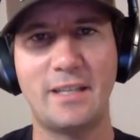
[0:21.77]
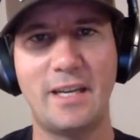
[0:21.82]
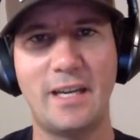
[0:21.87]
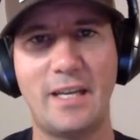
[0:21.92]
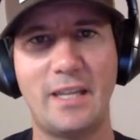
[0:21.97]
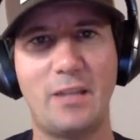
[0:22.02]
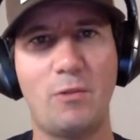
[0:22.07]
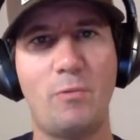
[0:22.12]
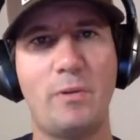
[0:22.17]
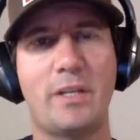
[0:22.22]

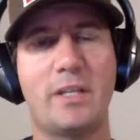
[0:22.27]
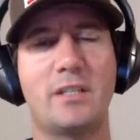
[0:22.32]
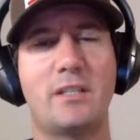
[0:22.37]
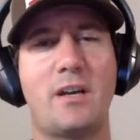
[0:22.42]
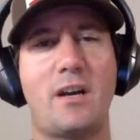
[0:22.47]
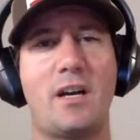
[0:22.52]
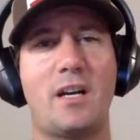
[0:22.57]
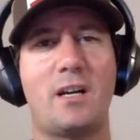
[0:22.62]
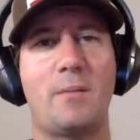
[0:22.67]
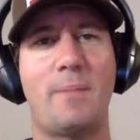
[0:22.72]
and then we can
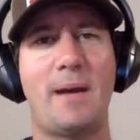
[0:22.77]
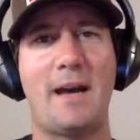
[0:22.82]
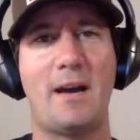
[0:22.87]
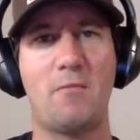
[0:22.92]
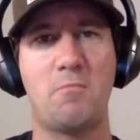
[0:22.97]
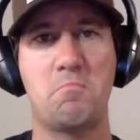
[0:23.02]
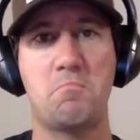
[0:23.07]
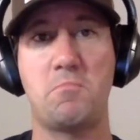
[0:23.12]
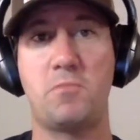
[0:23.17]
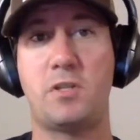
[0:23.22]
talk
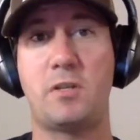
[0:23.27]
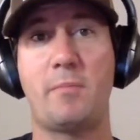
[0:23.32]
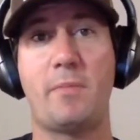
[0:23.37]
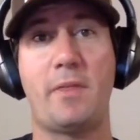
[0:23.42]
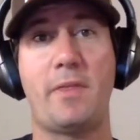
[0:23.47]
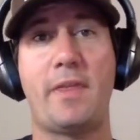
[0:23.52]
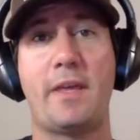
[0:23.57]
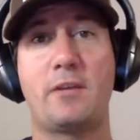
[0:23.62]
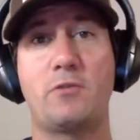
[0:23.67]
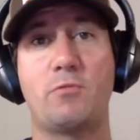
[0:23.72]
about some of the
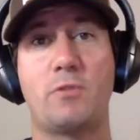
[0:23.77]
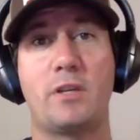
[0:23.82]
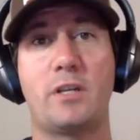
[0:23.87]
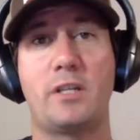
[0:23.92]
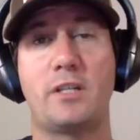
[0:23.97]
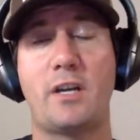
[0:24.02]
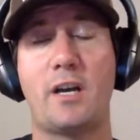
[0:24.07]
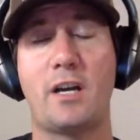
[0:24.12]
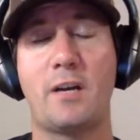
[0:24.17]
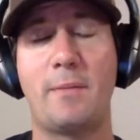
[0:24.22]
things we're going to
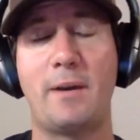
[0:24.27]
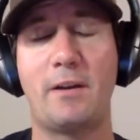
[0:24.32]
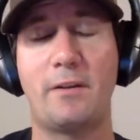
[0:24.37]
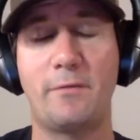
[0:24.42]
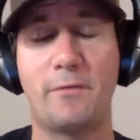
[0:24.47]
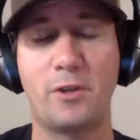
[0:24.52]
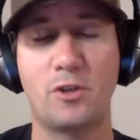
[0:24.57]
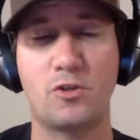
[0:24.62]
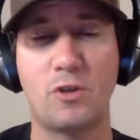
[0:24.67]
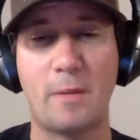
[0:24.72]
talk about in
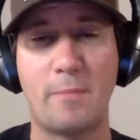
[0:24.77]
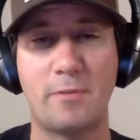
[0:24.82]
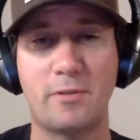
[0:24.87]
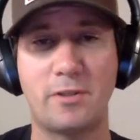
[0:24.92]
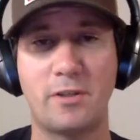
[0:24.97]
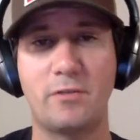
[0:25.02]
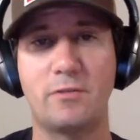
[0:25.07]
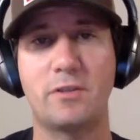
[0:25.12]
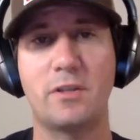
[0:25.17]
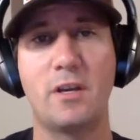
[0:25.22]
future
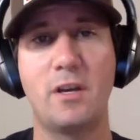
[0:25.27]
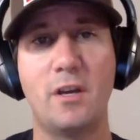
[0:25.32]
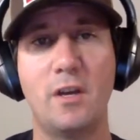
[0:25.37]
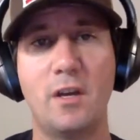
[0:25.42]
episodes.